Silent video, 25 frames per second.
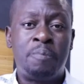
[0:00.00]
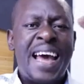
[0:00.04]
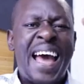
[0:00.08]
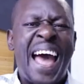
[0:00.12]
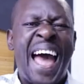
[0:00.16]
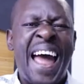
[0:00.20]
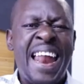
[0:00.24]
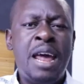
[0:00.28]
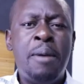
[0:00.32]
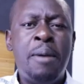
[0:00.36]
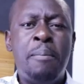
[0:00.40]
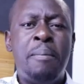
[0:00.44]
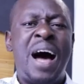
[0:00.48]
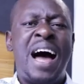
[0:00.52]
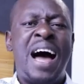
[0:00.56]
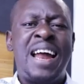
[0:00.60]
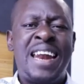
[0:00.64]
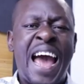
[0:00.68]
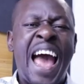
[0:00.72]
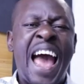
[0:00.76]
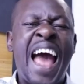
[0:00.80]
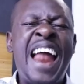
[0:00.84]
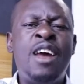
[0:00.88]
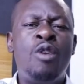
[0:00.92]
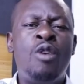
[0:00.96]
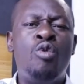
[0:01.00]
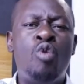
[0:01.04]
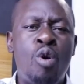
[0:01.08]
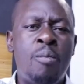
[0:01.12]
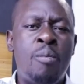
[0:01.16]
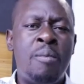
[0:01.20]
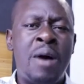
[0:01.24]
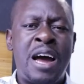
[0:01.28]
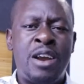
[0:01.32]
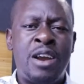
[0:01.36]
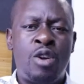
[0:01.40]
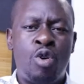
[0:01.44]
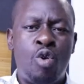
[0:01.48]
Any man, any
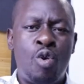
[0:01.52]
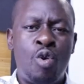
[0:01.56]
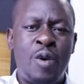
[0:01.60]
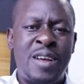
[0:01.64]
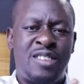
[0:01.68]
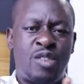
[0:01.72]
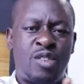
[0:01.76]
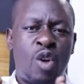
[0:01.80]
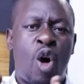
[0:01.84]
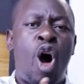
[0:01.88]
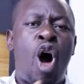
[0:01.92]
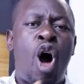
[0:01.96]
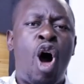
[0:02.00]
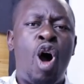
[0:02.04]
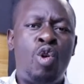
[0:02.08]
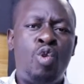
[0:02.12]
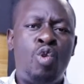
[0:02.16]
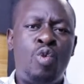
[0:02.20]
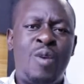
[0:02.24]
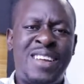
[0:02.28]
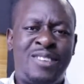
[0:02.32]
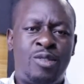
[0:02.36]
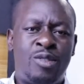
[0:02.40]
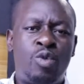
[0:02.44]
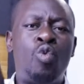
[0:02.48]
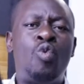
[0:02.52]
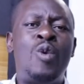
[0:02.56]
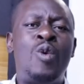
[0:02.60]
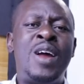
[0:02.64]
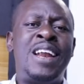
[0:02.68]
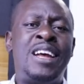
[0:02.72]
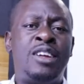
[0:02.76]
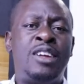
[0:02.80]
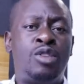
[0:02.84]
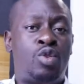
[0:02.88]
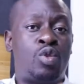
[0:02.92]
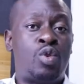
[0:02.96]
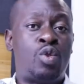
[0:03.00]
woman who is always
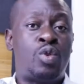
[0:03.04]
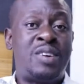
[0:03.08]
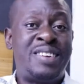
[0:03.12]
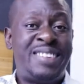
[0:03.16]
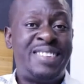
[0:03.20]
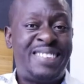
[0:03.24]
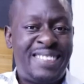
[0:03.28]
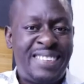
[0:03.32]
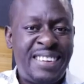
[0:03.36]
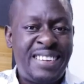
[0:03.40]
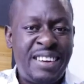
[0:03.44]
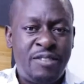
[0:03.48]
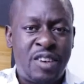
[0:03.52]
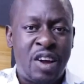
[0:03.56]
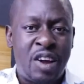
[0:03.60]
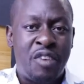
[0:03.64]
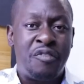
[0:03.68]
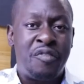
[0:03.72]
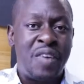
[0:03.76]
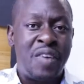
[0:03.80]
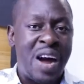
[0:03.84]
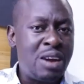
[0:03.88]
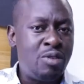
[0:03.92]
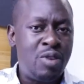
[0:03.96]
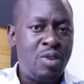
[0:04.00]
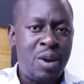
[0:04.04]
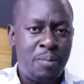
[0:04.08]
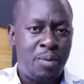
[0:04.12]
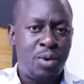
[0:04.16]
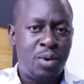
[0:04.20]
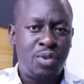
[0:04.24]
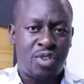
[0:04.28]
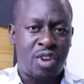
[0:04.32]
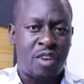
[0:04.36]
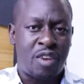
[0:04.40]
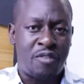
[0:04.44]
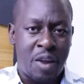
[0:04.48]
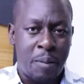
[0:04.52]
willing to receive the
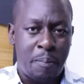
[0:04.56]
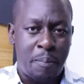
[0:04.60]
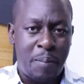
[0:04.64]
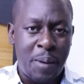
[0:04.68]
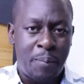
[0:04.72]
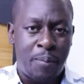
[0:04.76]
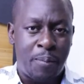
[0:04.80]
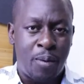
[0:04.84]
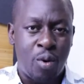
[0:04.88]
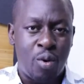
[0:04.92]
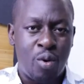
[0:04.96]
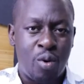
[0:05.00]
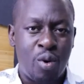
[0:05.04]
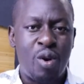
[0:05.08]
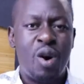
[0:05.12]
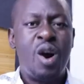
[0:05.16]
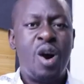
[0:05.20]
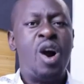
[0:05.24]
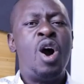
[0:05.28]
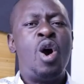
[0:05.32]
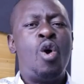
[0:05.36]
valuables of the people